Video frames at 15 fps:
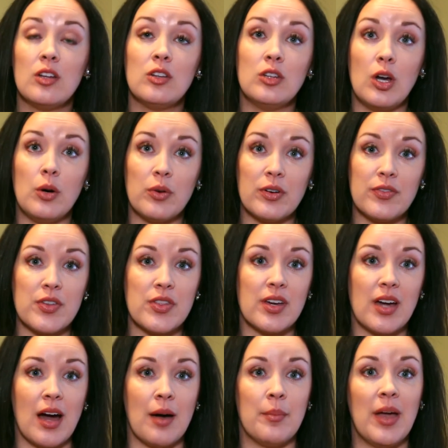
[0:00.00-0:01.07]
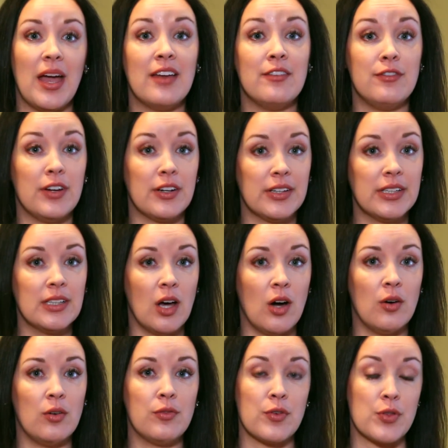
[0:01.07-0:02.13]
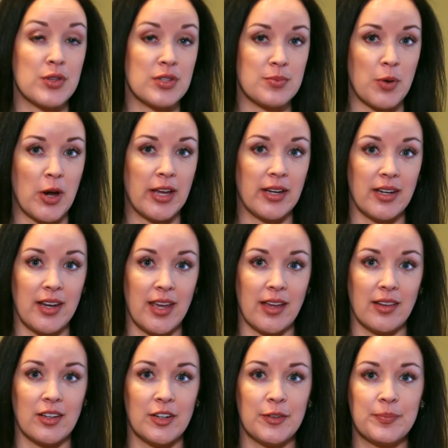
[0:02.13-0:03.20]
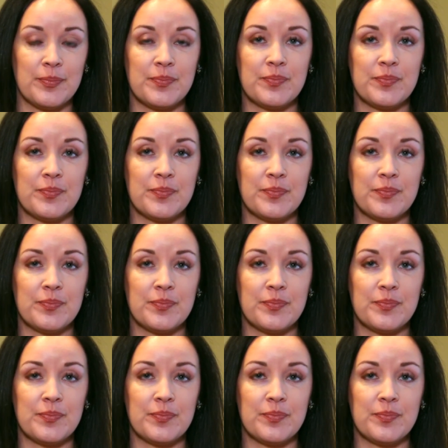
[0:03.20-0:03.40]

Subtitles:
lower for the gum, and very low for the spray and inhaler.